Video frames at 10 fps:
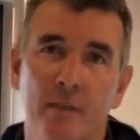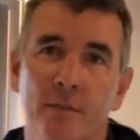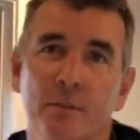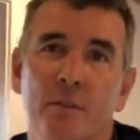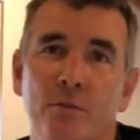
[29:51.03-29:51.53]
I
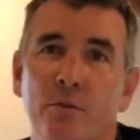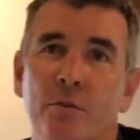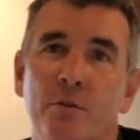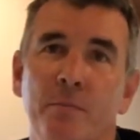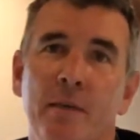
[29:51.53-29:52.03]
was going to
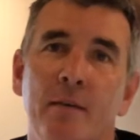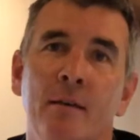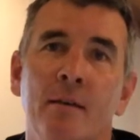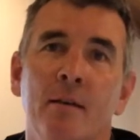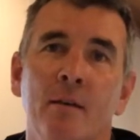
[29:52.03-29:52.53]
talk to you about,
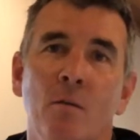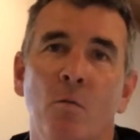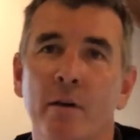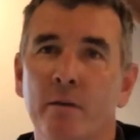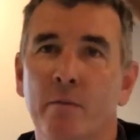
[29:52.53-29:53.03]

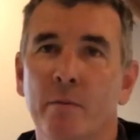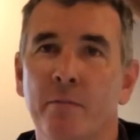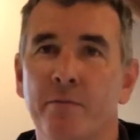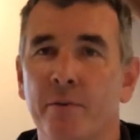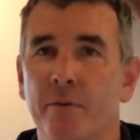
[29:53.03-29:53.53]
why do I
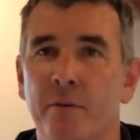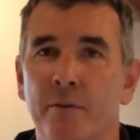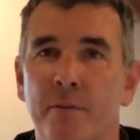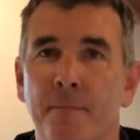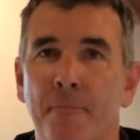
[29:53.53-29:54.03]
prefer